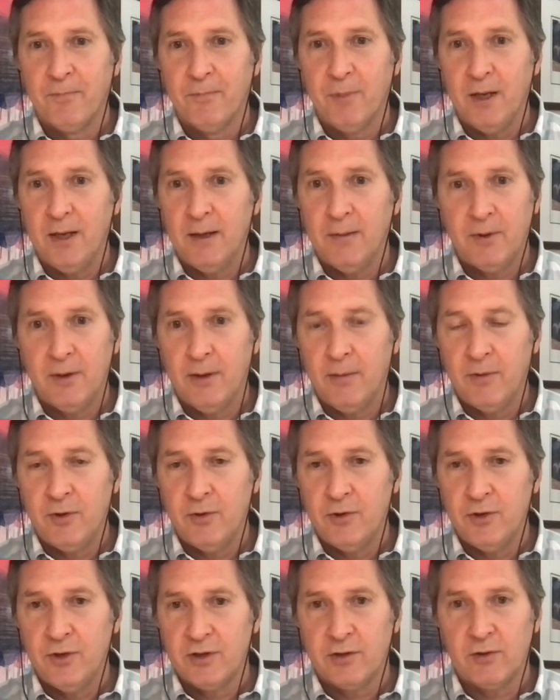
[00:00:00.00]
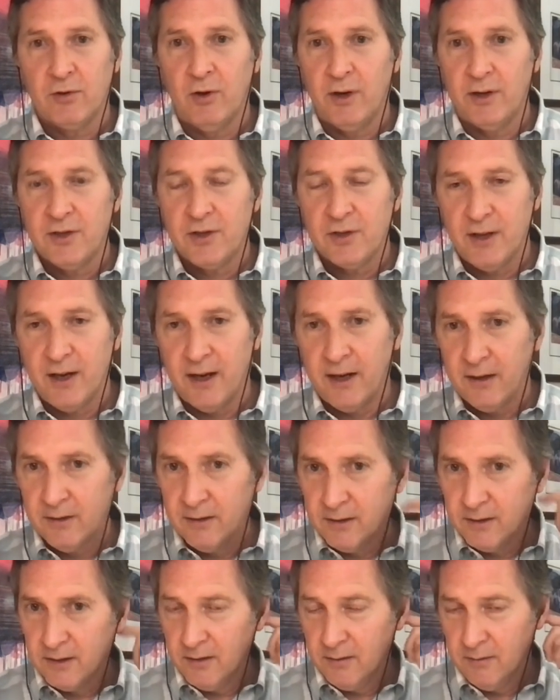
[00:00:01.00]
BMW just launched that
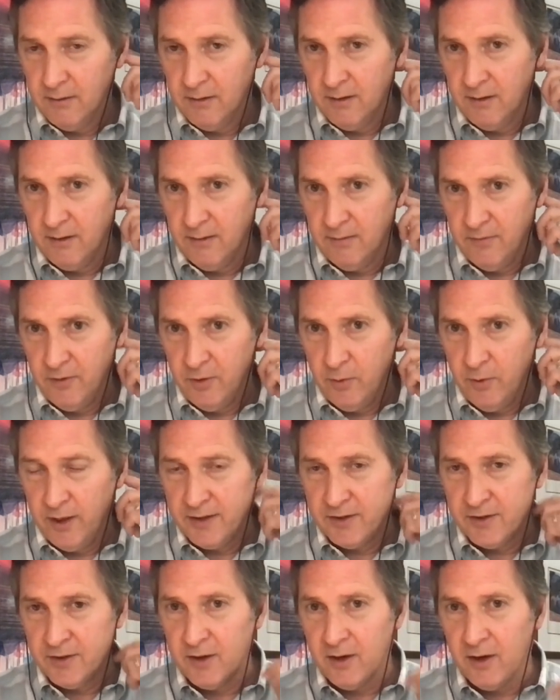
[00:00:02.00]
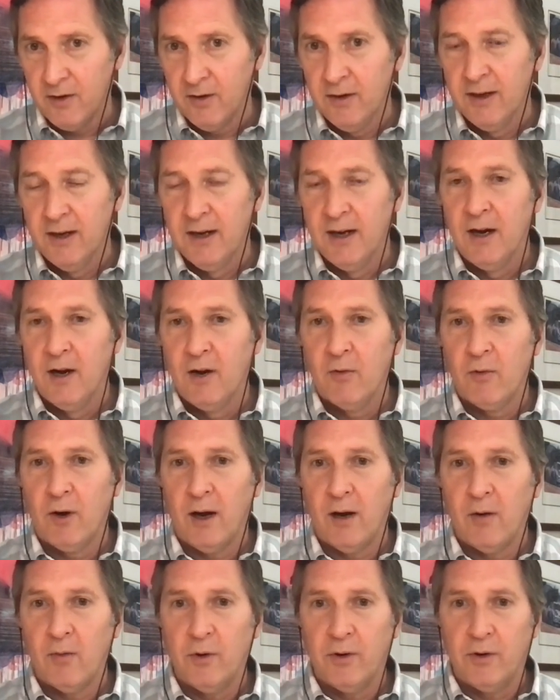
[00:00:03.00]
uh, a few weeks ago,
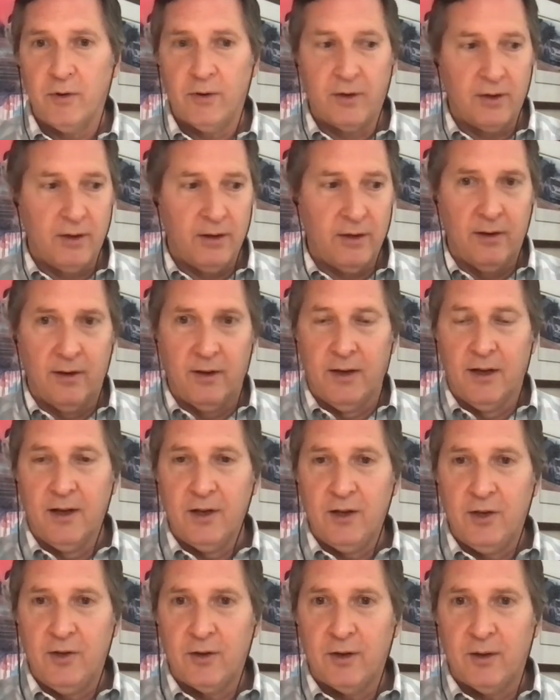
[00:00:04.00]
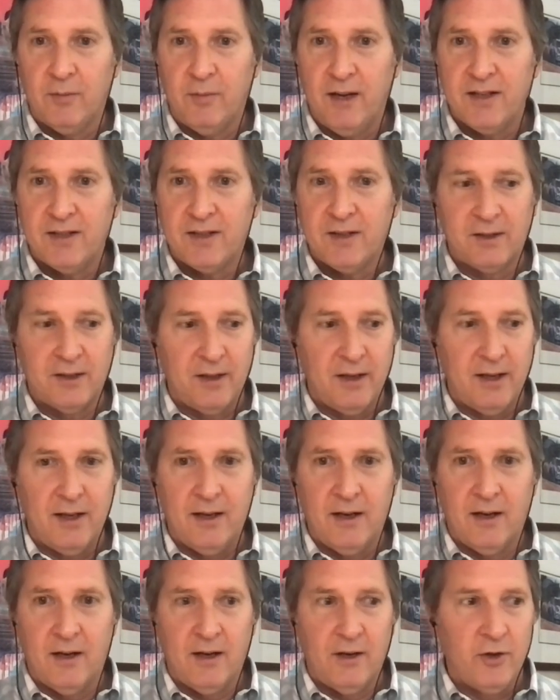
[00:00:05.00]
right? Where you can you can basically
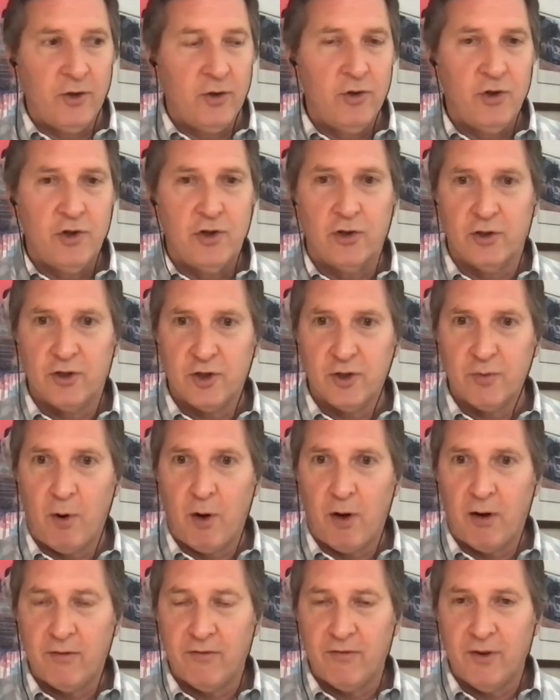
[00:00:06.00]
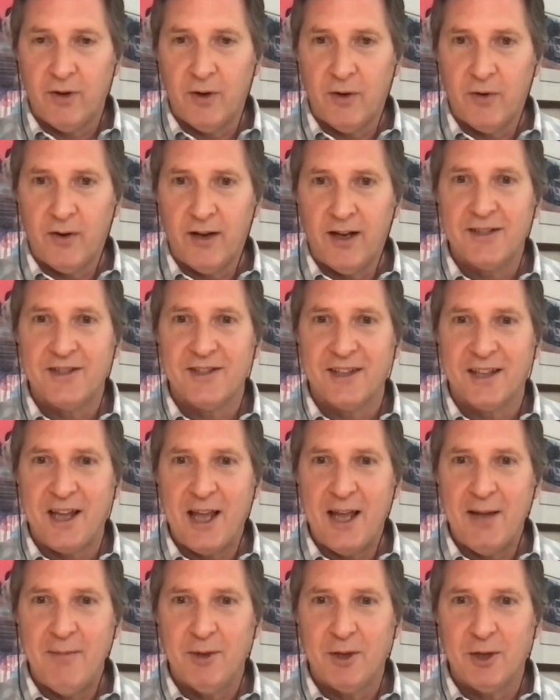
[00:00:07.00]
uh, use your smartphone as a
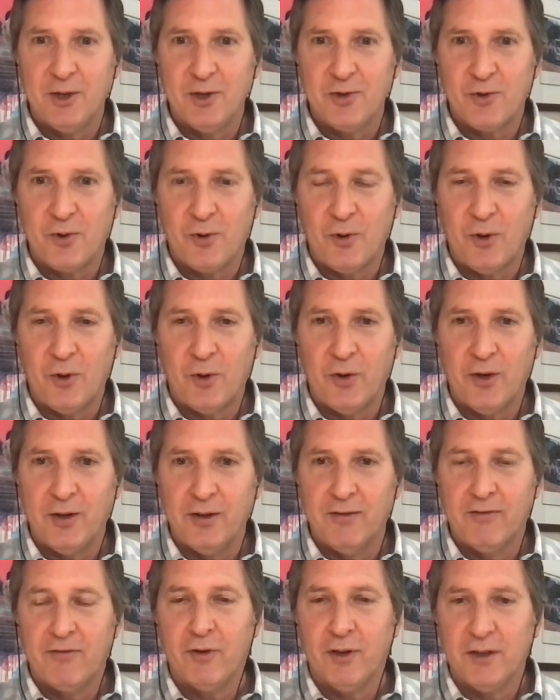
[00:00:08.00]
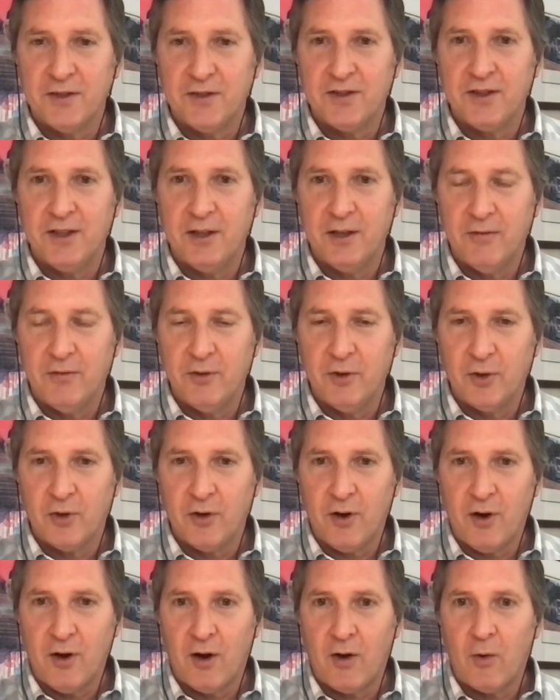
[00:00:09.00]
game controller in the front seat of your
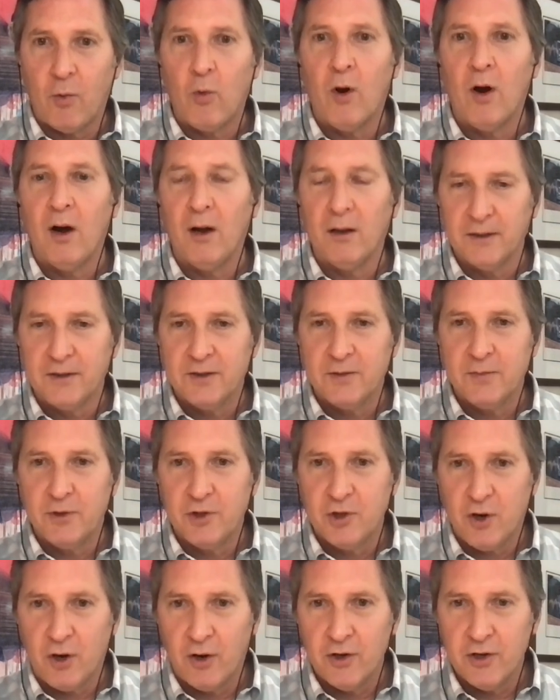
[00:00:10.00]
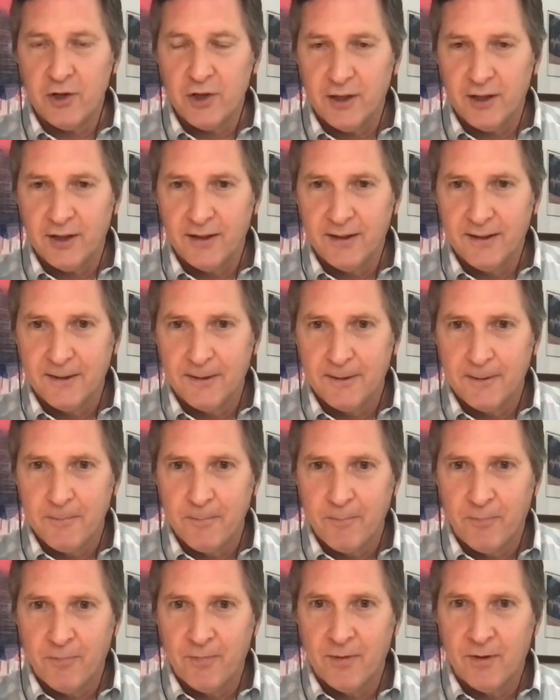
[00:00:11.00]
car while it's charging,
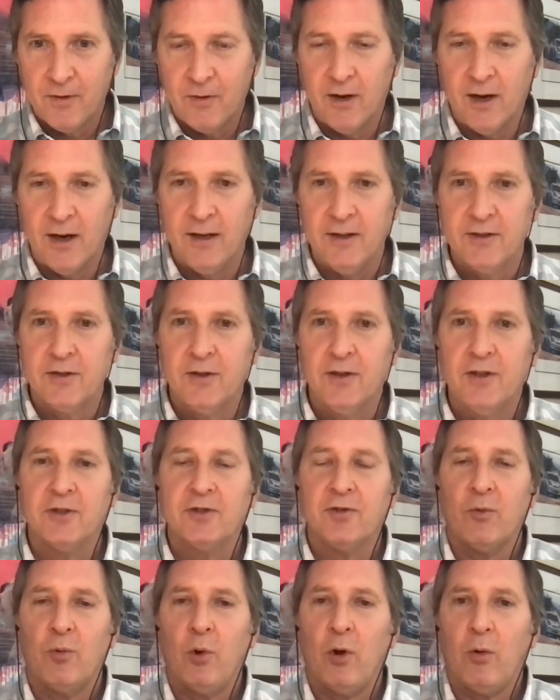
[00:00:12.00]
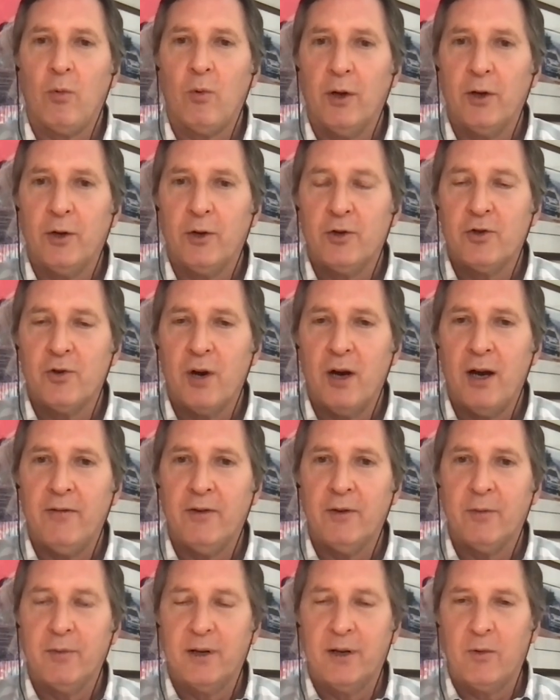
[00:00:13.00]
right? So it doesn't work while you're
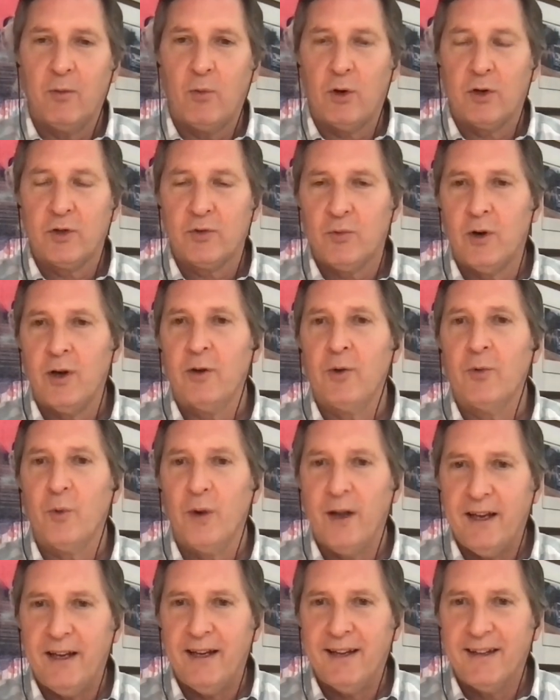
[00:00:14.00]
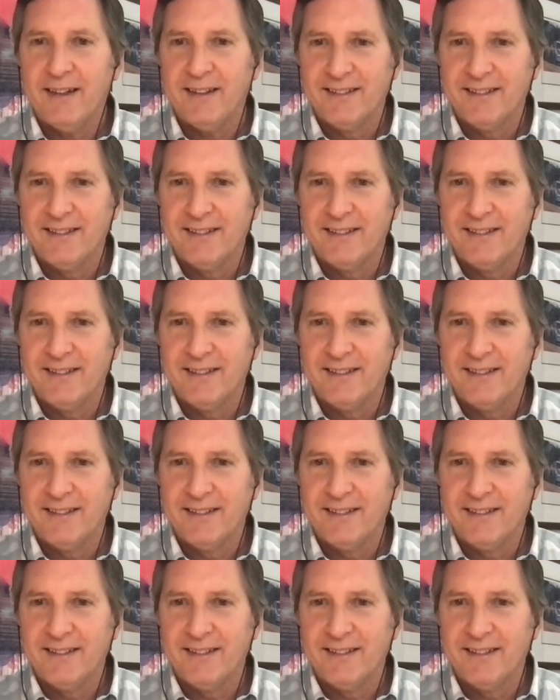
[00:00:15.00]
driving, but it works while you're waiting.